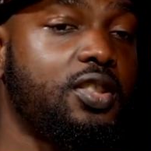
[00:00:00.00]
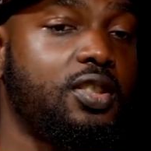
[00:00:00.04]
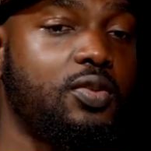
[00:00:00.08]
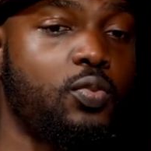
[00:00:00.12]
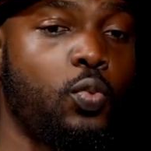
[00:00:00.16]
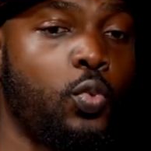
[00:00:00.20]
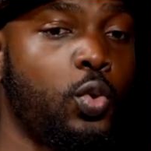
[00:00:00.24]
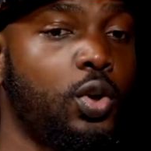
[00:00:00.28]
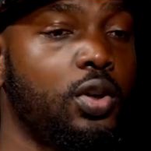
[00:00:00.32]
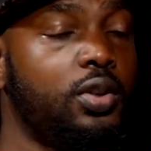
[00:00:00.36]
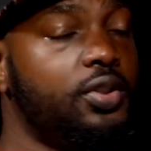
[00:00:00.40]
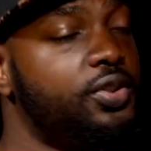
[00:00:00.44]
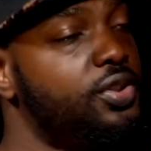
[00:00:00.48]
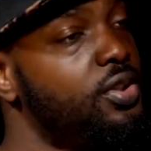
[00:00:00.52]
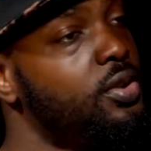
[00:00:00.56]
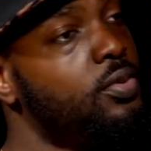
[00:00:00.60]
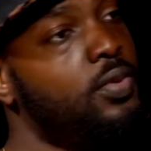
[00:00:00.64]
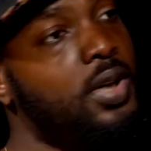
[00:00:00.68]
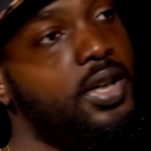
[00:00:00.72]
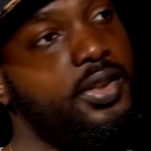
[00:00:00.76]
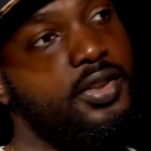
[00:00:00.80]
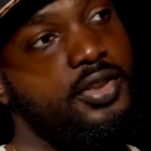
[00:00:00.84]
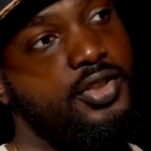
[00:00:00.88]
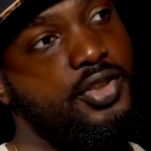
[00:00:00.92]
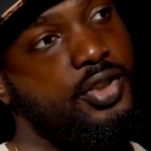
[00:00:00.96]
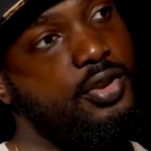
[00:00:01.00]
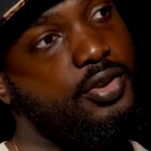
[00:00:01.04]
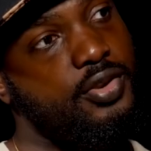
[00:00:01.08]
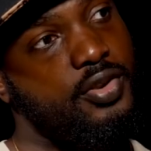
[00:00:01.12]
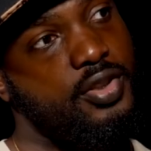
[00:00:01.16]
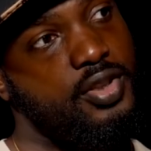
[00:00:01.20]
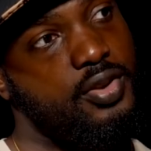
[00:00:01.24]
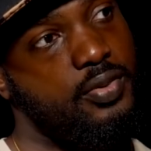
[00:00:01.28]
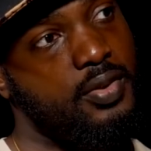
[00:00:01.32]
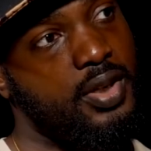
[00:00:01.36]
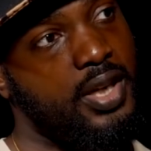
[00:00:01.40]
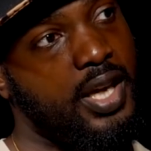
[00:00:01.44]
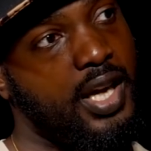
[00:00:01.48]
world do you want your
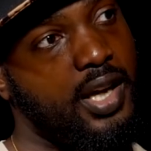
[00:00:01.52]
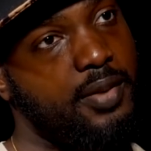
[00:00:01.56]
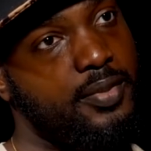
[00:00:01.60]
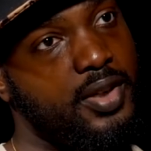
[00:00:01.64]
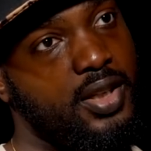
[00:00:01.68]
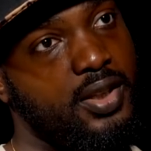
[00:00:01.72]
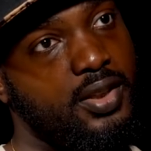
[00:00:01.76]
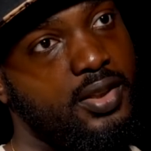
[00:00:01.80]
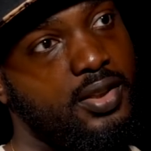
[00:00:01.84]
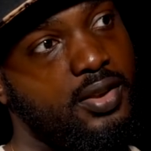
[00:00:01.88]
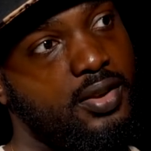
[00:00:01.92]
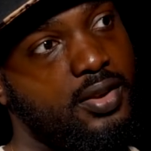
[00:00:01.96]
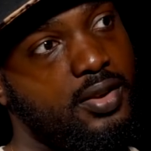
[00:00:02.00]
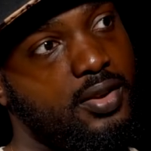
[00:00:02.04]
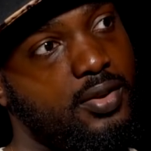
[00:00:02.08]
children to inhabit?